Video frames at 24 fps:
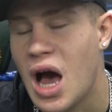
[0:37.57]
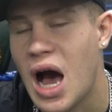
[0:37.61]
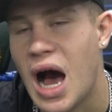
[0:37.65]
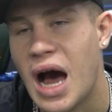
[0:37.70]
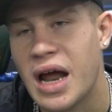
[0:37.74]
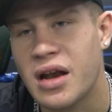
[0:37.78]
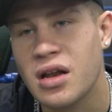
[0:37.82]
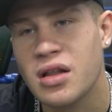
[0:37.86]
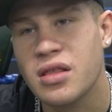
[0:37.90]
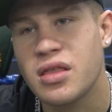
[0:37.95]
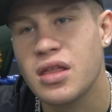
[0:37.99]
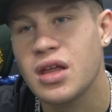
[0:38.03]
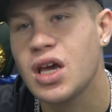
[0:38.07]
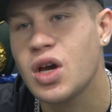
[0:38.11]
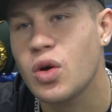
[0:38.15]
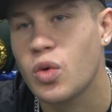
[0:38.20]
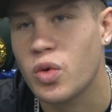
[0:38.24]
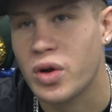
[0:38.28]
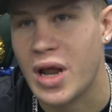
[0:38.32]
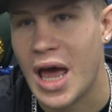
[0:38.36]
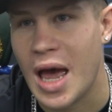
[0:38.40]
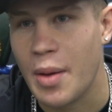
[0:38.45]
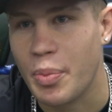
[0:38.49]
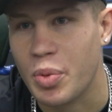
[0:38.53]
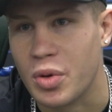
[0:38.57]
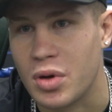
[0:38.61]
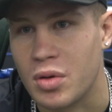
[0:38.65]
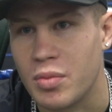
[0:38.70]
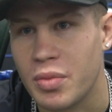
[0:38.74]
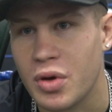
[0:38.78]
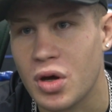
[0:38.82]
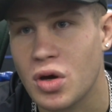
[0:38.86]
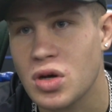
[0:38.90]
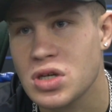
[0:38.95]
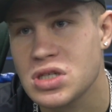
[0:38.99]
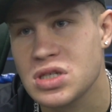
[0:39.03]
I didn't think it would happen
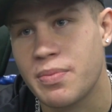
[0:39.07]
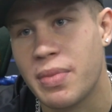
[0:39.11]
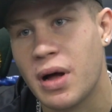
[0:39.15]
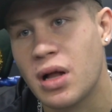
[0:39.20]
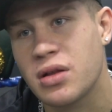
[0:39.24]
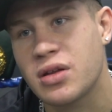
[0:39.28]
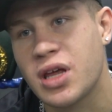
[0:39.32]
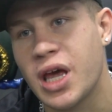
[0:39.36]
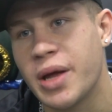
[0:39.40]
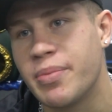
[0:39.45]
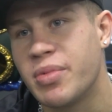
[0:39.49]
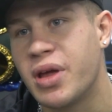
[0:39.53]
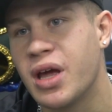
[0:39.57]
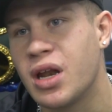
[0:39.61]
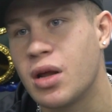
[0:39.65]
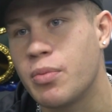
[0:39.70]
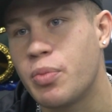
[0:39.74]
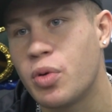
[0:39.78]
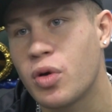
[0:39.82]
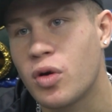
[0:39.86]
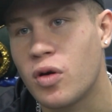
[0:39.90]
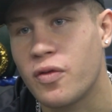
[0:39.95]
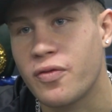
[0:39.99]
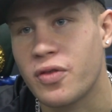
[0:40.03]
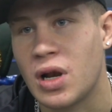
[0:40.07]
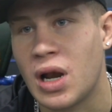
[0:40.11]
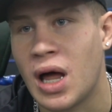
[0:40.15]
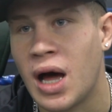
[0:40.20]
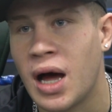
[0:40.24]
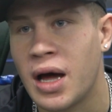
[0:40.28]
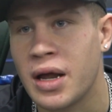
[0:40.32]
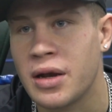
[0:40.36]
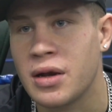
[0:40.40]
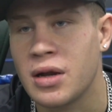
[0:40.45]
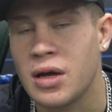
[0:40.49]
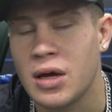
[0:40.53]
because the belt kept getting put off the
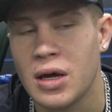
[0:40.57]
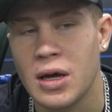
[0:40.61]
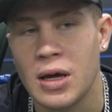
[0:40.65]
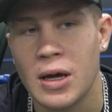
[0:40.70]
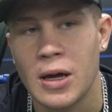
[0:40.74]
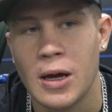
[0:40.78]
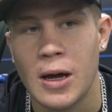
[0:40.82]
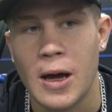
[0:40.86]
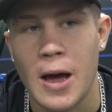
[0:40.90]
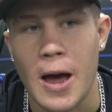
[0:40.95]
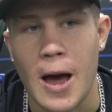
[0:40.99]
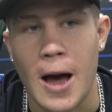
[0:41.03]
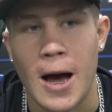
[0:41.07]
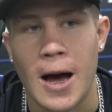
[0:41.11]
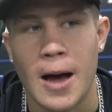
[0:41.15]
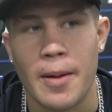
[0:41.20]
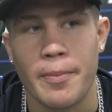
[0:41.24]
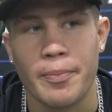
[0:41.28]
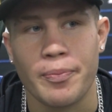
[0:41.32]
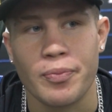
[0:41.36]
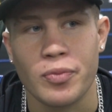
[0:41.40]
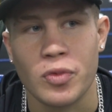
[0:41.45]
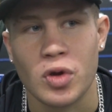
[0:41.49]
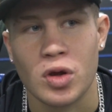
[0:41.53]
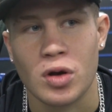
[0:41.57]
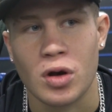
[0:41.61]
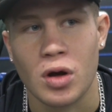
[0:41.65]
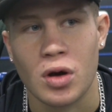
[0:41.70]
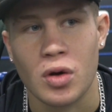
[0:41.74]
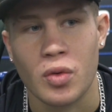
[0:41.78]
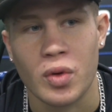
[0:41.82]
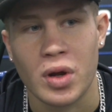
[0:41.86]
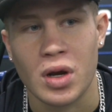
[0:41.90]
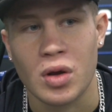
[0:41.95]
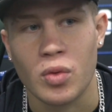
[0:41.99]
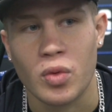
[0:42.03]
line.
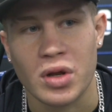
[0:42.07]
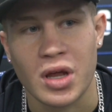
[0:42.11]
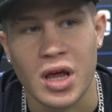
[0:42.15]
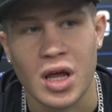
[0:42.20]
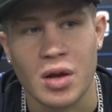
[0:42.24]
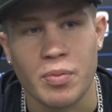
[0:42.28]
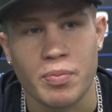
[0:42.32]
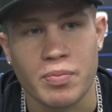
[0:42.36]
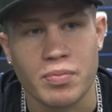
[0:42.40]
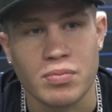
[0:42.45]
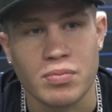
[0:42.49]
When it would get